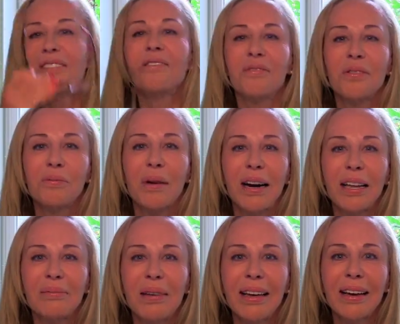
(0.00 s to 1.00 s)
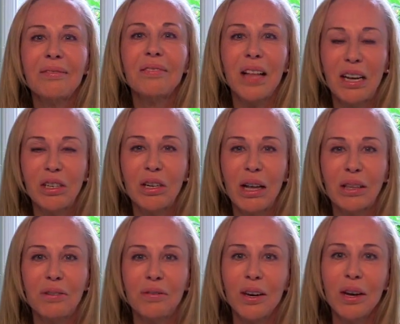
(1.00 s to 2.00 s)
for writing me. Glad you liked
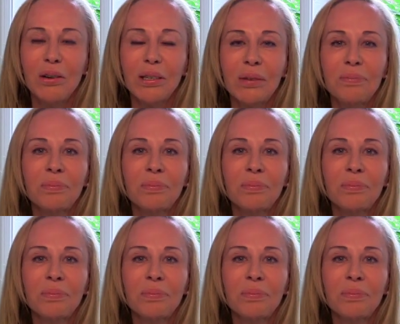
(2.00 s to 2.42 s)
the videos.